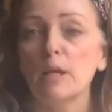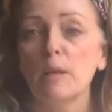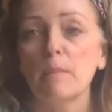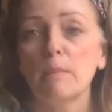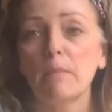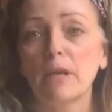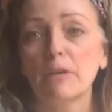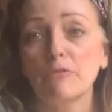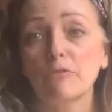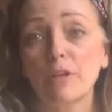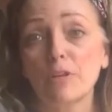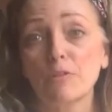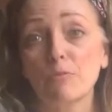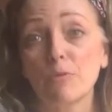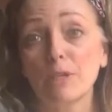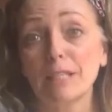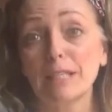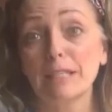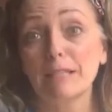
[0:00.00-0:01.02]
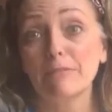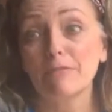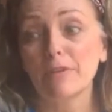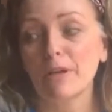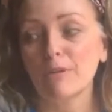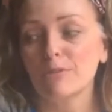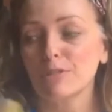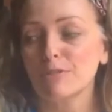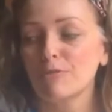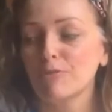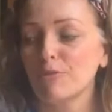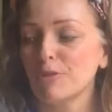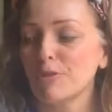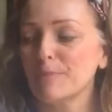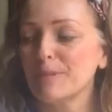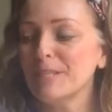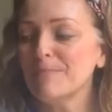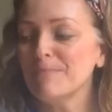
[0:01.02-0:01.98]
My friend Ronit found it for
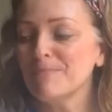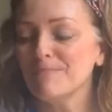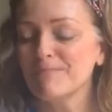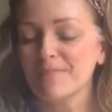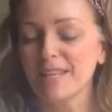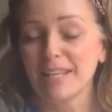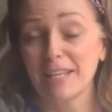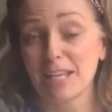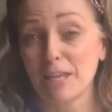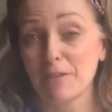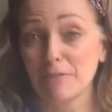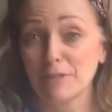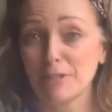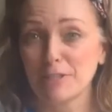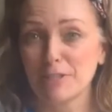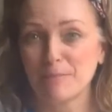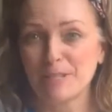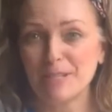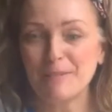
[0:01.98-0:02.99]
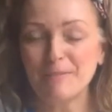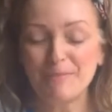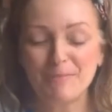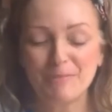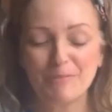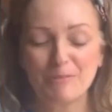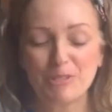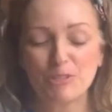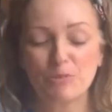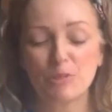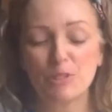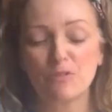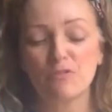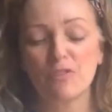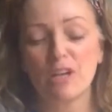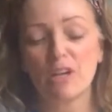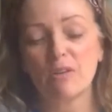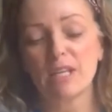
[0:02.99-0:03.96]
me and gave it to me, which was
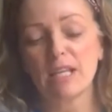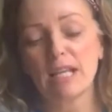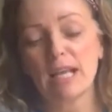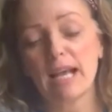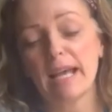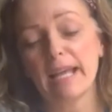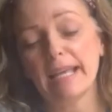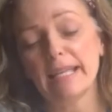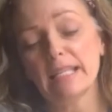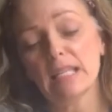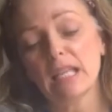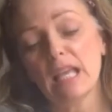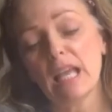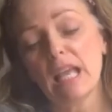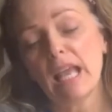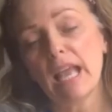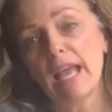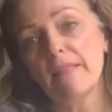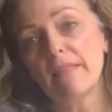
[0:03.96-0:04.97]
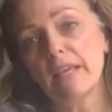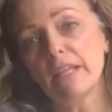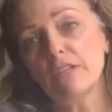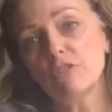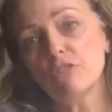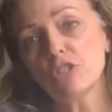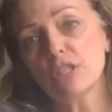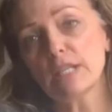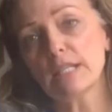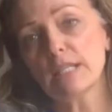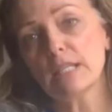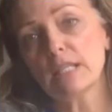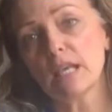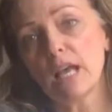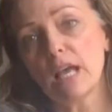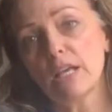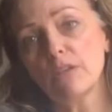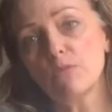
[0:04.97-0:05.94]
very kind. And then you just
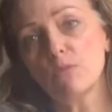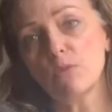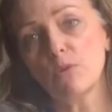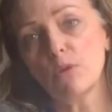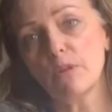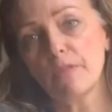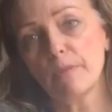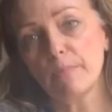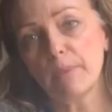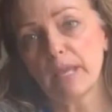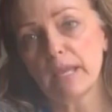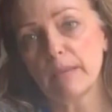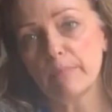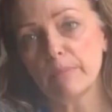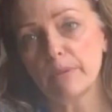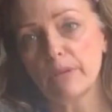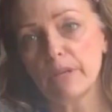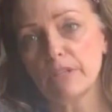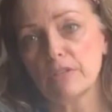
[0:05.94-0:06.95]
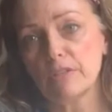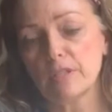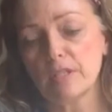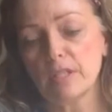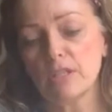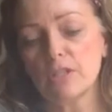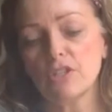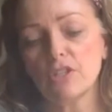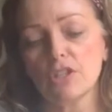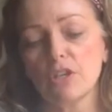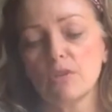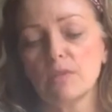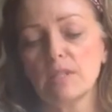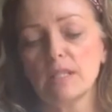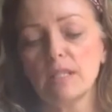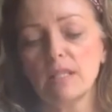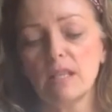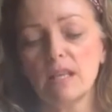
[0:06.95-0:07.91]
unroll the paper and you see the
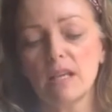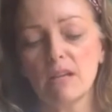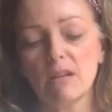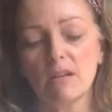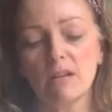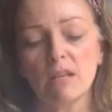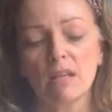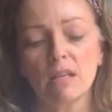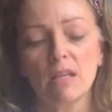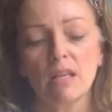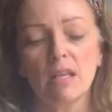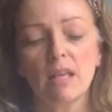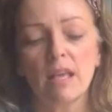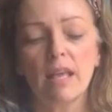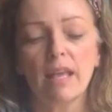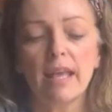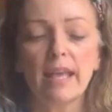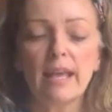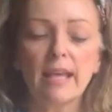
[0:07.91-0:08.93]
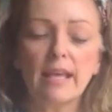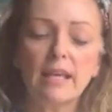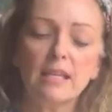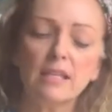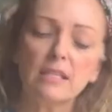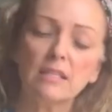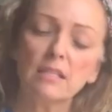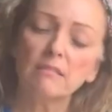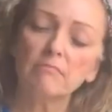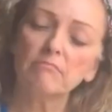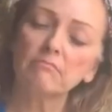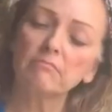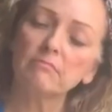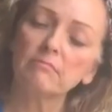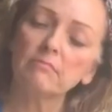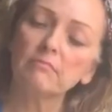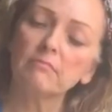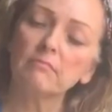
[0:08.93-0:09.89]
dough's in there, and
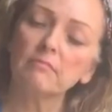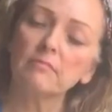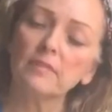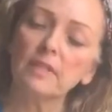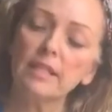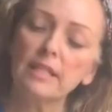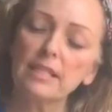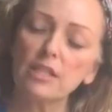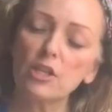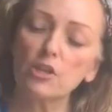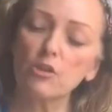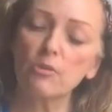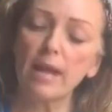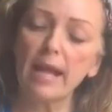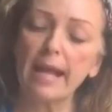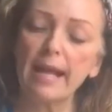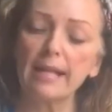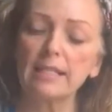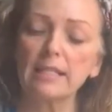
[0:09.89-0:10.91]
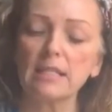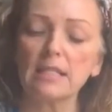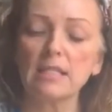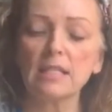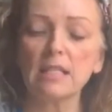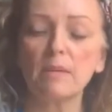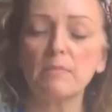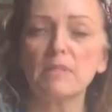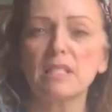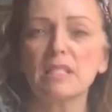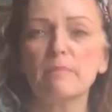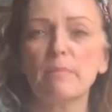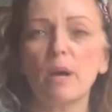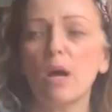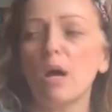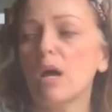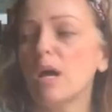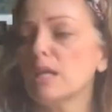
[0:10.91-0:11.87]
it's cracked in some
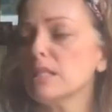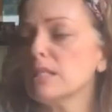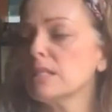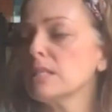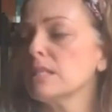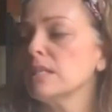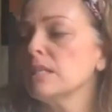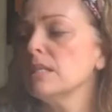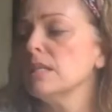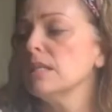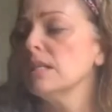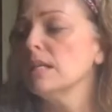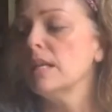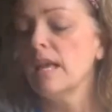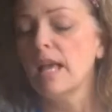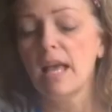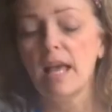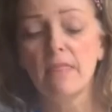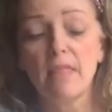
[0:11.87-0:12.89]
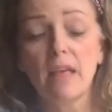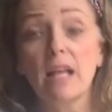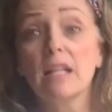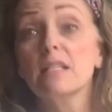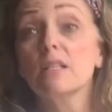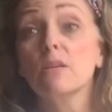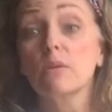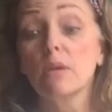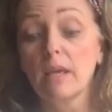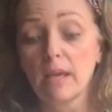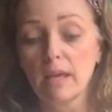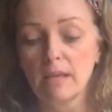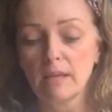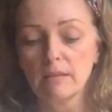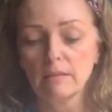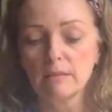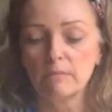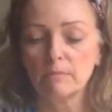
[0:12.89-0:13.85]
spots, and that's
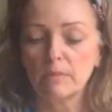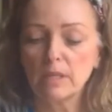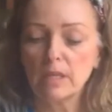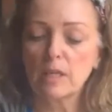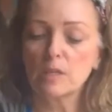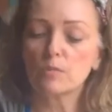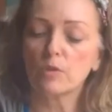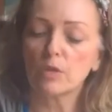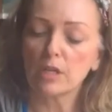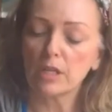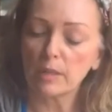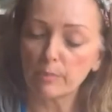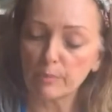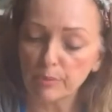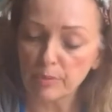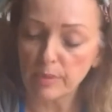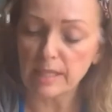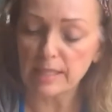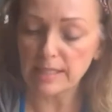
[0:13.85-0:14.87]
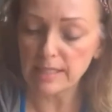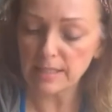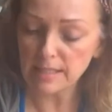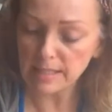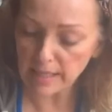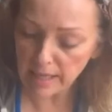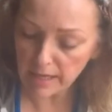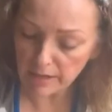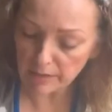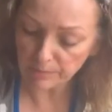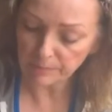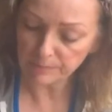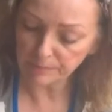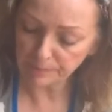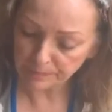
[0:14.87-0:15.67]
okay because we're gonna press it down.